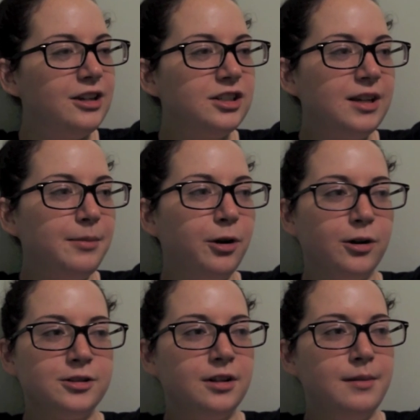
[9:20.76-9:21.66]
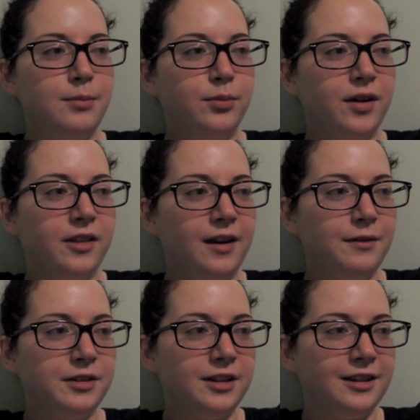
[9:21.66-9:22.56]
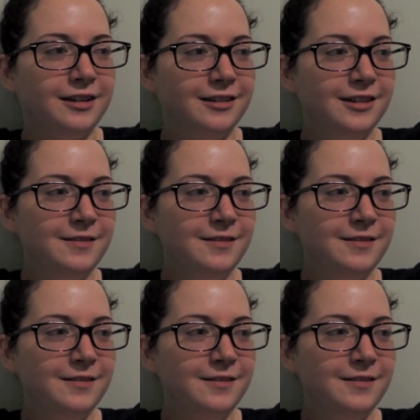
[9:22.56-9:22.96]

I just kept cursing under my breath at everything.